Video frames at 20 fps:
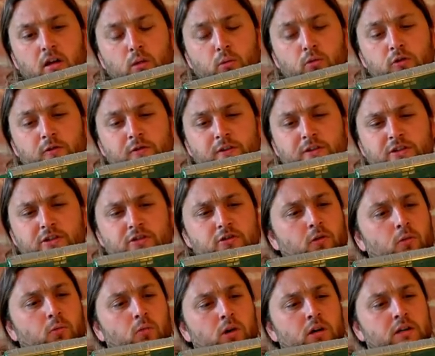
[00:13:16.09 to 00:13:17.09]
I wonder if it's
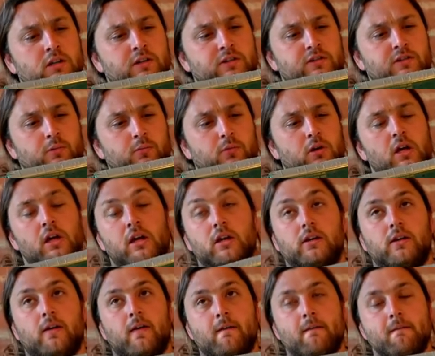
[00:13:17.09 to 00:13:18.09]
stopped working at some...
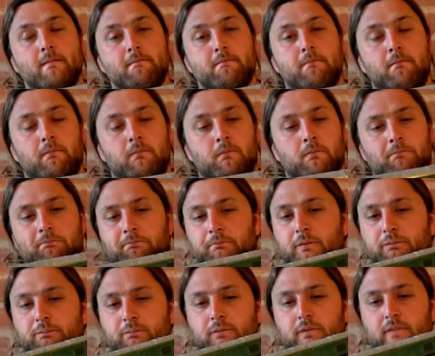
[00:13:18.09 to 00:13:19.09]
Hmm.
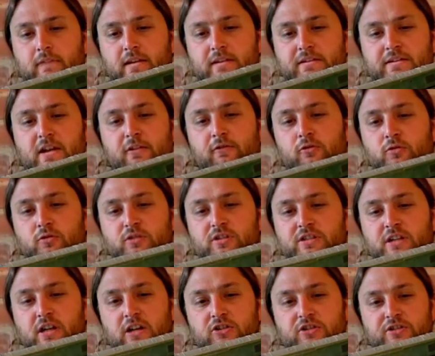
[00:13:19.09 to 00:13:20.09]
It's never a good
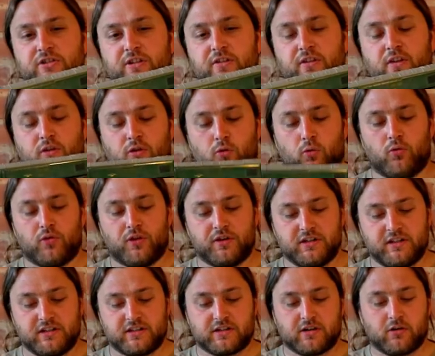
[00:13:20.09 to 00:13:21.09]
stage, is it? The thought
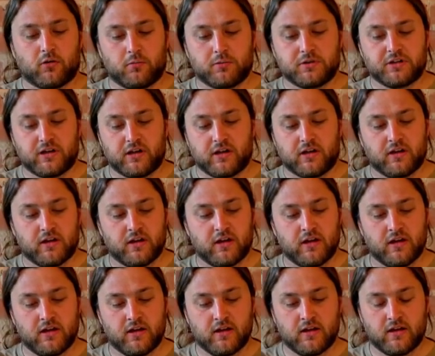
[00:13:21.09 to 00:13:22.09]
that it's got uh,
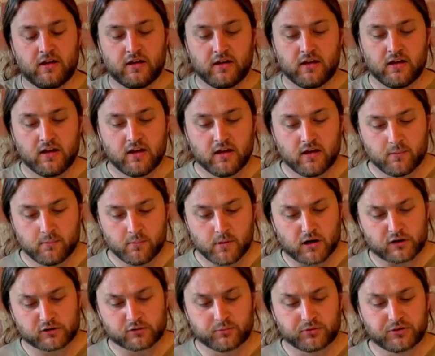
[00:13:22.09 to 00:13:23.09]

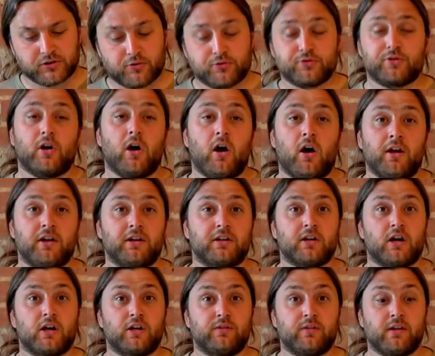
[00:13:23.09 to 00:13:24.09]
marks from a soldering iron
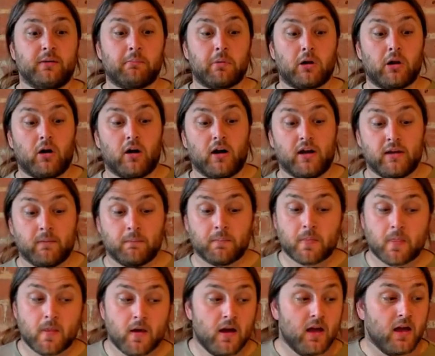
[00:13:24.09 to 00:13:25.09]
kind of imply
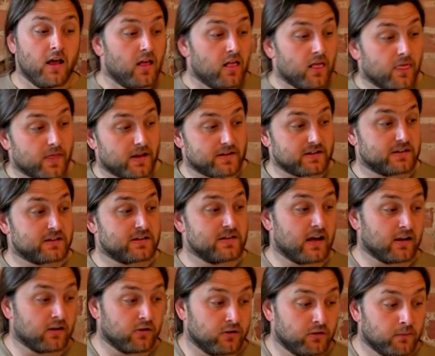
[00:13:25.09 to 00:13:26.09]
that it's
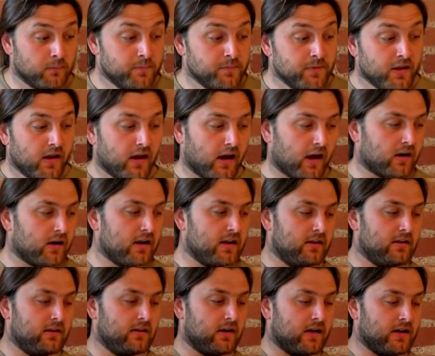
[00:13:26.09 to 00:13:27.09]
knackered. And
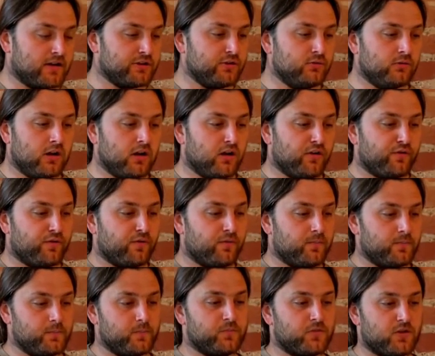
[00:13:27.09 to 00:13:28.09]
I, I do love
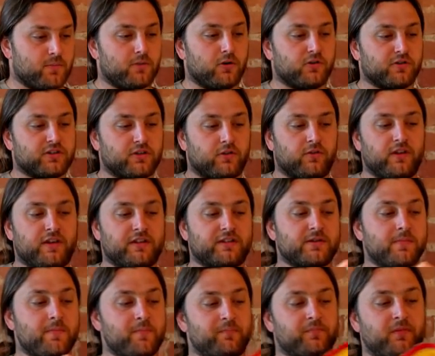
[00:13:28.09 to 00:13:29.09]
the box on this.